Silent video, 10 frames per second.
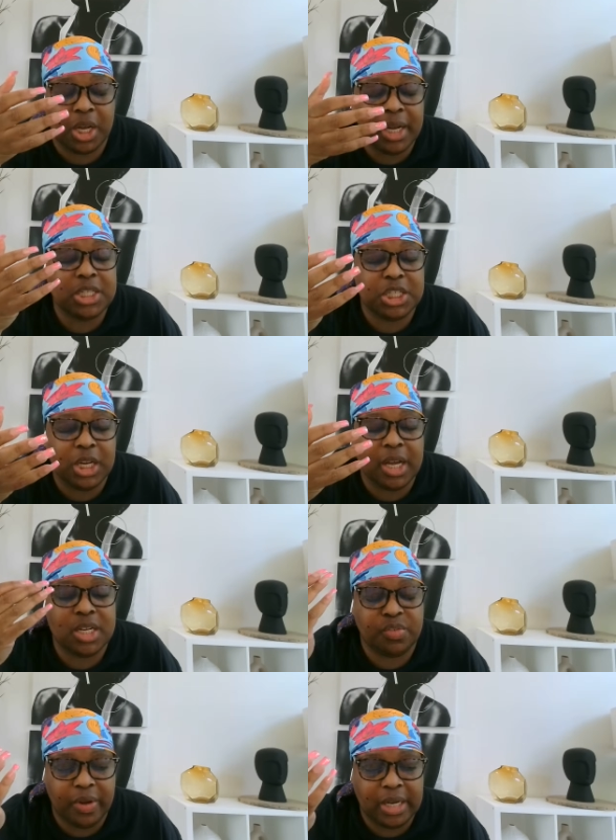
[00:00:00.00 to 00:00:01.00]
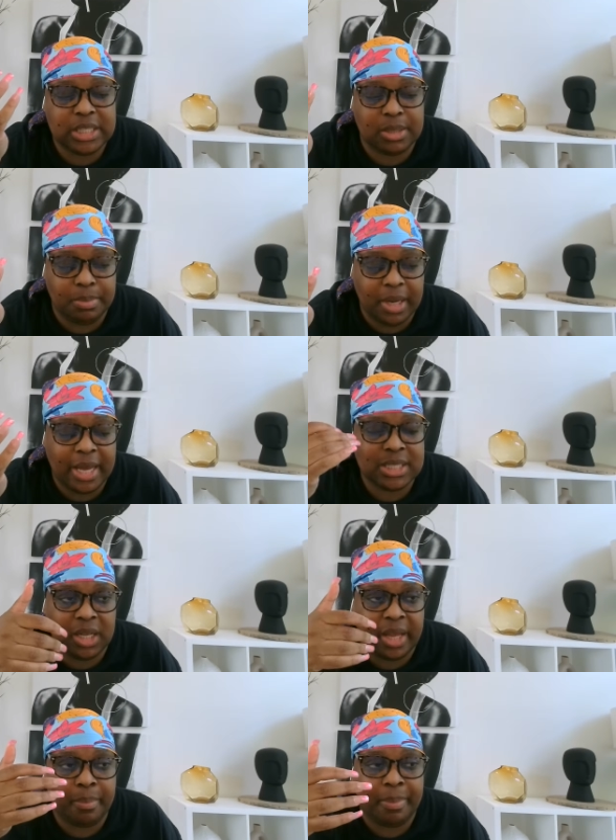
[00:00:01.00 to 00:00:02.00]
in cheek and it's funny to me as a
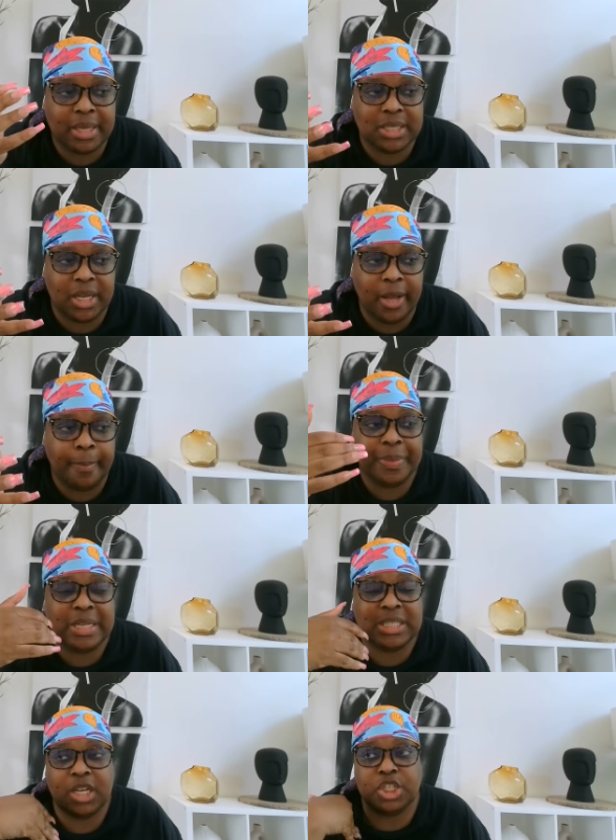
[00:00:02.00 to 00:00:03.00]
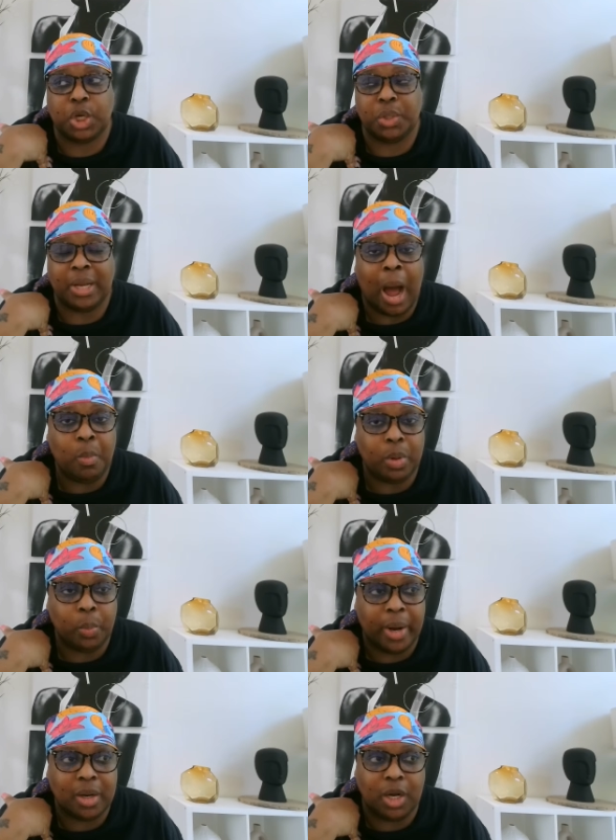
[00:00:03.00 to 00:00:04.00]
clapback to him. Is it a shirt that I would
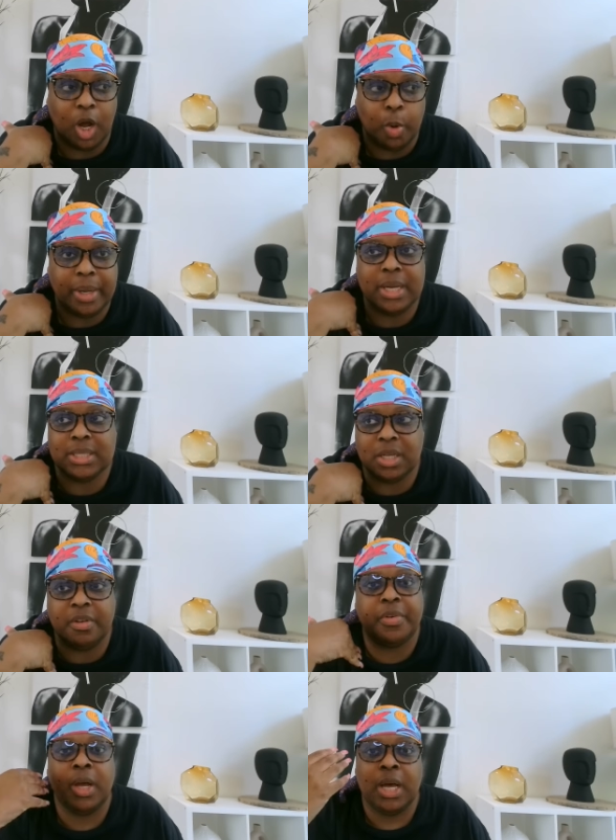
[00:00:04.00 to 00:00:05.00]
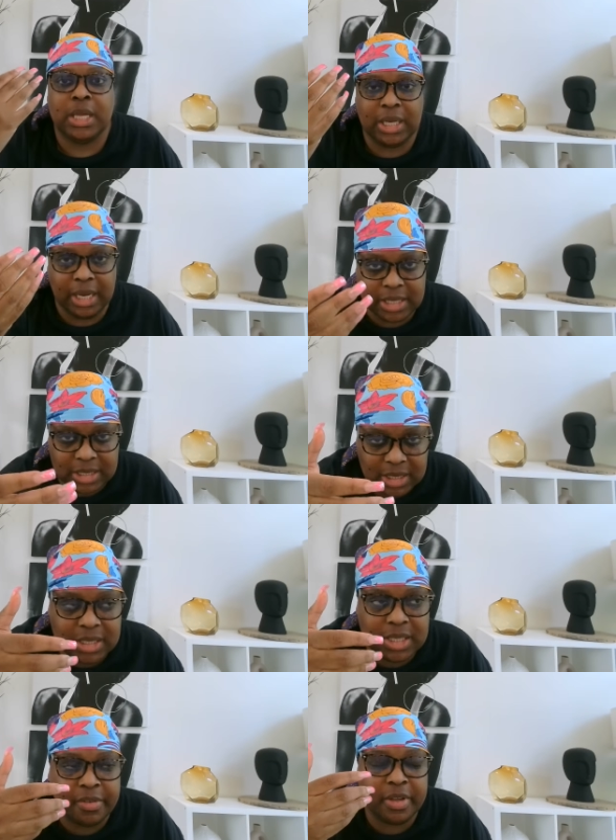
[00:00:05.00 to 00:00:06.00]
wear? No, because of the
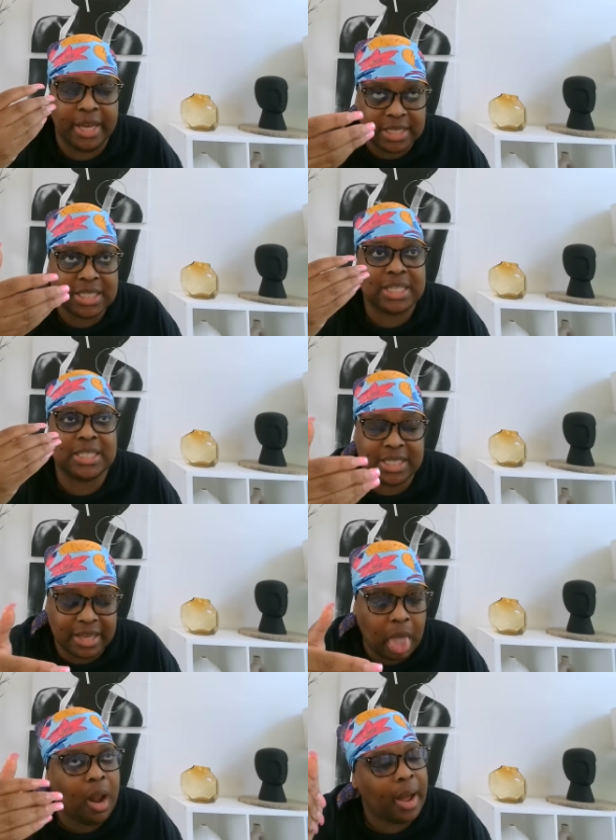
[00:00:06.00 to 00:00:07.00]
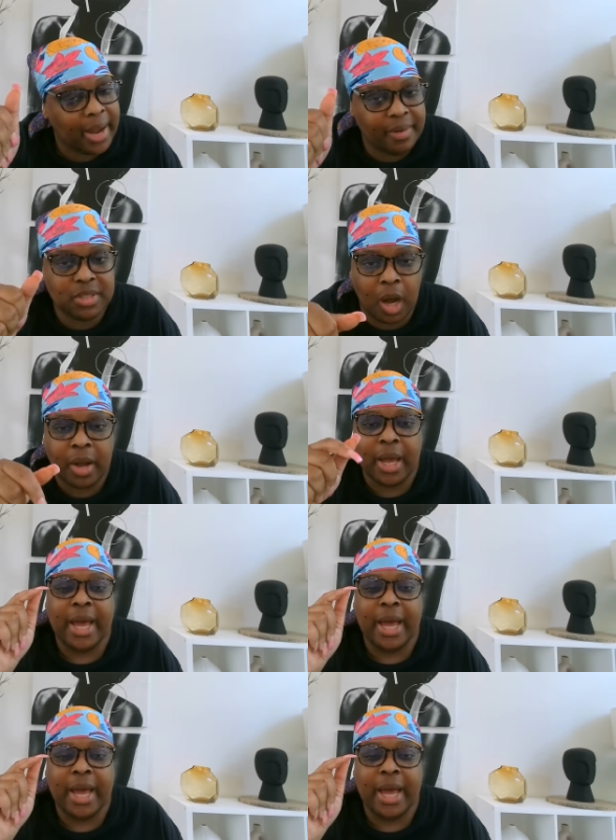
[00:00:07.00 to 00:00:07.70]
insensi- insensi- oh, no, I can't talk